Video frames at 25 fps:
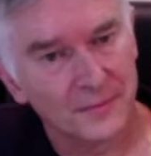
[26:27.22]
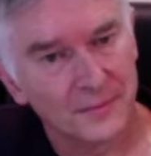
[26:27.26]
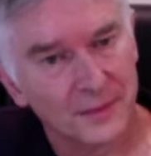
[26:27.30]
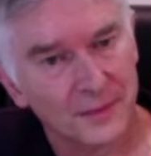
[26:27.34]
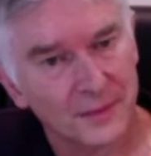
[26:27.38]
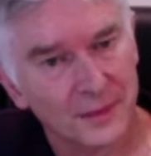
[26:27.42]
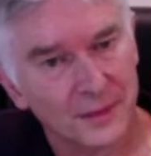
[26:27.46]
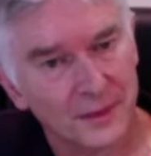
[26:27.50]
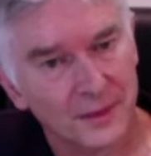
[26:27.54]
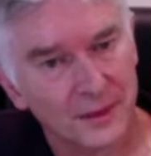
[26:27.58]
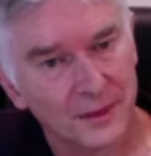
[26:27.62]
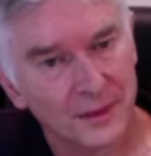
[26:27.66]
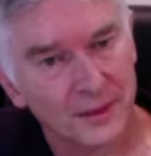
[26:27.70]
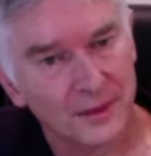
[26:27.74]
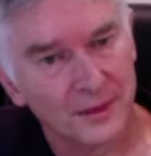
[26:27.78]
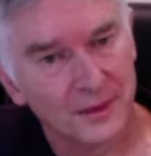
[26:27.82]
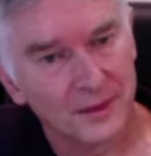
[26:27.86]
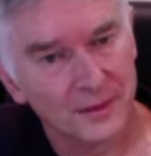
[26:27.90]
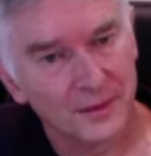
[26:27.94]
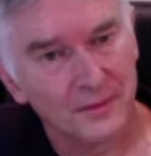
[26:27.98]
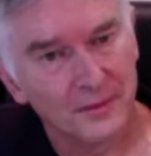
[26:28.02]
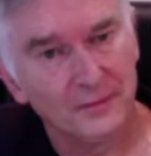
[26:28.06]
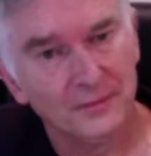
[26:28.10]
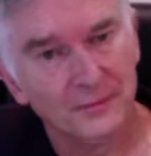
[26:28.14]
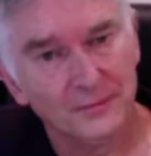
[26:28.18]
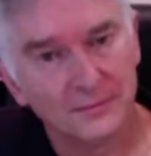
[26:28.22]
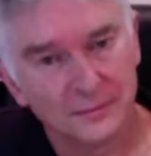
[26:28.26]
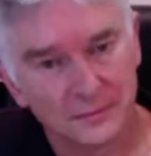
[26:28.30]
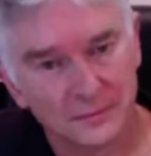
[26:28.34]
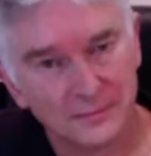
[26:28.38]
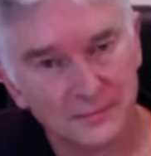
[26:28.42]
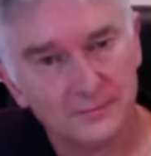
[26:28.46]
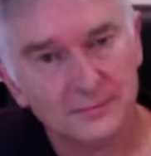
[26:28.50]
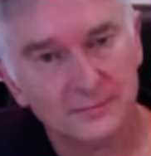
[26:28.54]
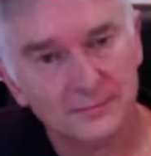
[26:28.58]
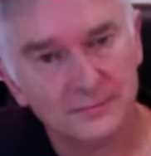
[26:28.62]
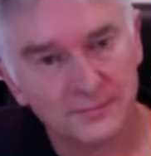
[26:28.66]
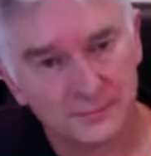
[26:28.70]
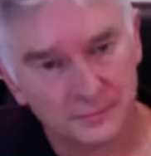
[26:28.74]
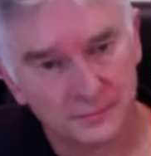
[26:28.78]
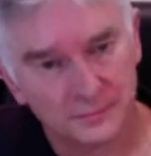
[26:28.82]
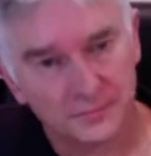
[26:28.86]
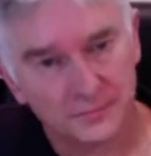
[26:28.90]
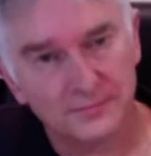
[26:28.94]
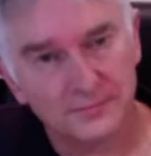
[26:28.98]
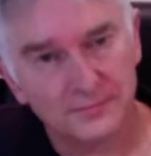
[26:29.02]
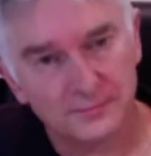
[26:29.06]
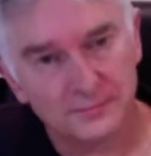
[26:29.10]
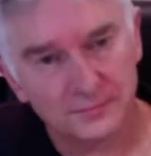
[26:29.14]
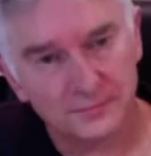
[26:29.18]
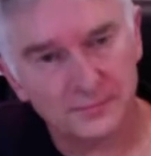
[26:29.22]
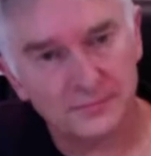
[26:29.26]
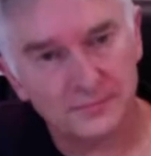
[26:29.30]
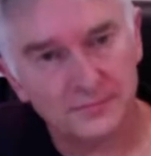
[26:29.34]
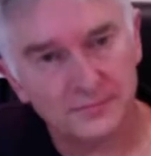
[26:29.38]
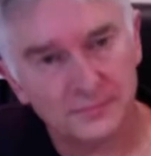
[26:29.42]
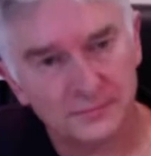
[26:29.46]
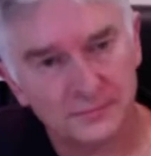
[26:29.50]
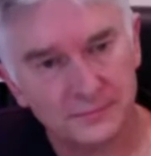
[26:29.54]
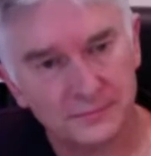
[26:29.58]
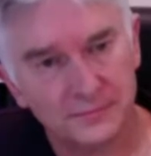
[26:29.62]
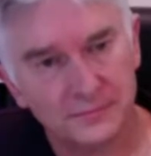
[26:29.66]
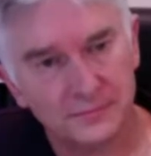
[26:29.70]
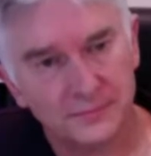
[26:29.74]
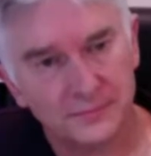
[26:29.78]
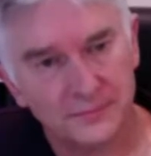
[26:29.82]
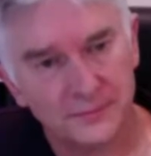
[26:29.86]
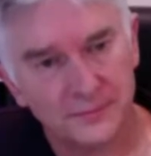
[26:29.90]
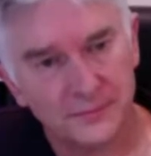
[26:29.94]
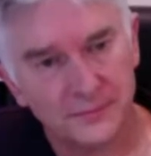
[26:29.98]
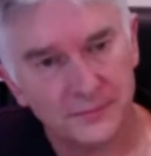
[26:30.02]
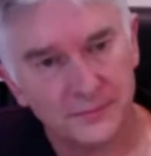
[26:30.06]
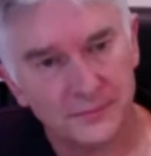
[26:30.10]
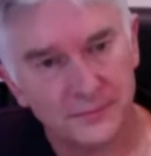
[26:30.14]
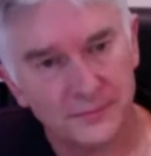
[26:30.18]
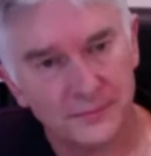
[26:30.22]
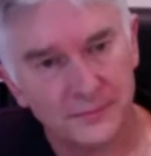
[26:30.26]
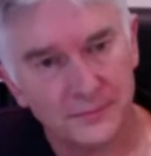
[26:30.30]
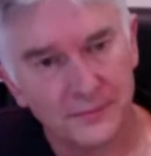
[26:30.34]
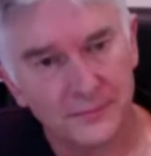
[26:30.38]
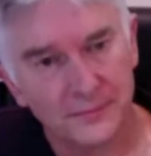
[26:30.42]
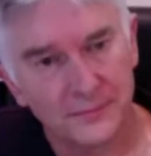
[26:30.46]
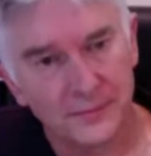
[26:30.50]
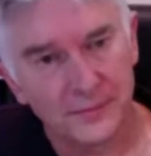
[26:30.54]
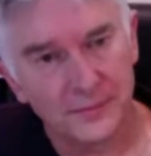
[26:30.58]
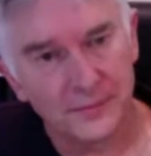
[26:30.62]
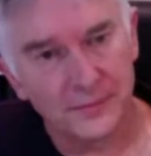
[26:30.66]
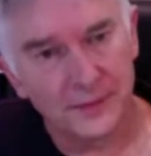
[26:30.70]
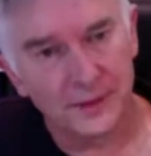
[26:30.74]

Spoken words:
(silent)